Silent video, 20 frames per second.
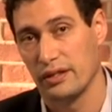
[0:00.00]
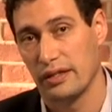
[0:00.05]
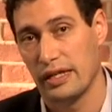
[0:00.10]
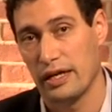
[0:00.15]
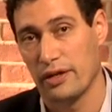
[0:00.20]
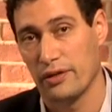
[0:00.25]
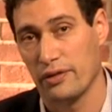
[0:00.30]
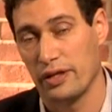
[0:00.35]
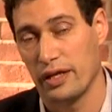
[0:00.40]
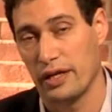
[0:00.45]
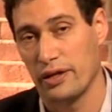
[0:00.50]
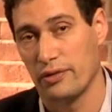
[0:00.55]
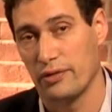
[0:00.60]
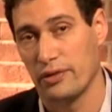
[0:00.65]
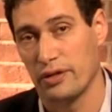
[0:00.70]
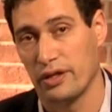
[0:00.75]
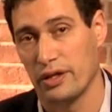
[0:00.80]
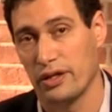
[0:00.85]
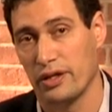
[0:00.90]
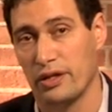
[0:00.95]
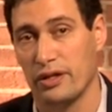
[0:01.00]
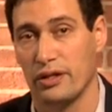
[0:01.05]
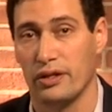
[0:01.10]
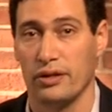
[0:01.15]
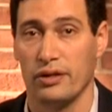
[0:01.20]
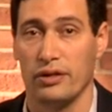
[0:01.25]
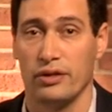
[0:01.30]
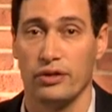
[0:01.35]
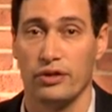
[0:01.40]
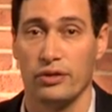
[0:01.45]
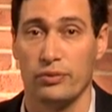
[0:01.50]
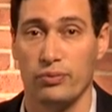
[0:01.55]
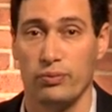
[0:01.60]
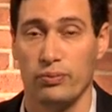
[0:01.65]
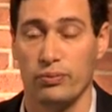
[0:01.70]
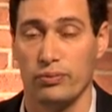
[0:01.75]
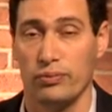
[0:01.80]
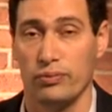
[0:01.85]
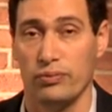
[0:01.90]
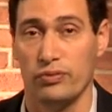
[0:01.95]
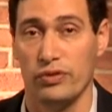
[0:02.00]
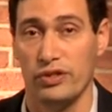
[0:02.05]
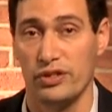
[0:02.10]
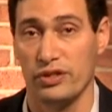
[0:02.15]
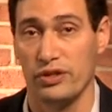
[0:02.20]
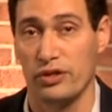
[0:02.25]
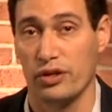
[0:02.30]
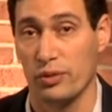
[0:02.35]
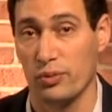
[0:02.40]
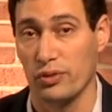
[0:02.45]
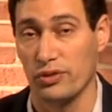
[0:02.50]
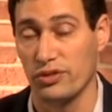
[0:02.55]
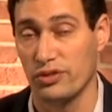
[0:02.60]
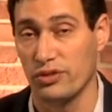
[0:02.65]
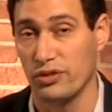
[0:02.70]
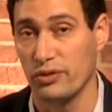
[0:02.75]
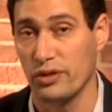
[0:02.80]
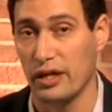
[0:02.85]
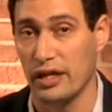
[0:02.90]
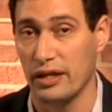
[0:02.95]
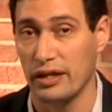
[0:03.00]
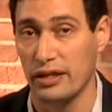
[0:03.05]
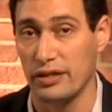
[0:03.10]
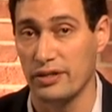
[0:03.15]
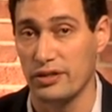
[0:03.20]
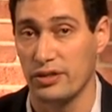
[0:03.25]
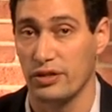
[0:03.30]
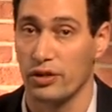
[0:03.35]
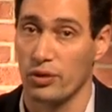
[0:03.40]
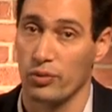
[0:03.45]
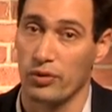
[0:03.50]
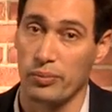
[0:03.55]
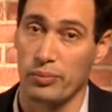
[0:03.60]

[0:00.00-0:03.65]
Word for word: Now, the uh, reason you're going to want to do that is you're going to